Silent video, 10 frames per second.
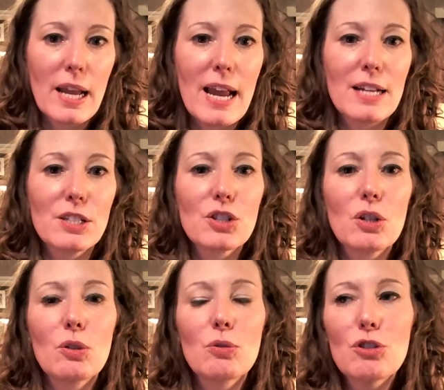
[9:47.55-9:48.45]
And
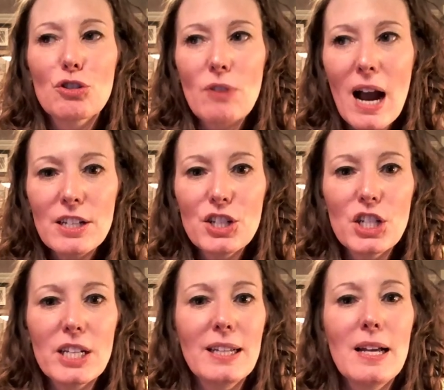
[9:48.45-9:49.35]
so
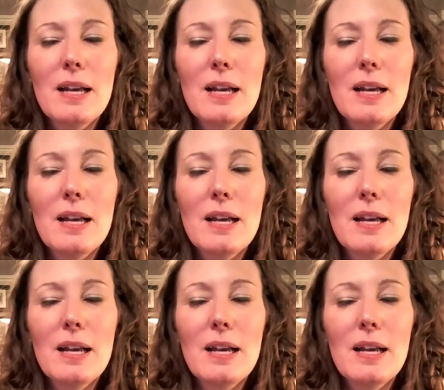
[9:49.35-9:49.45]
strategy,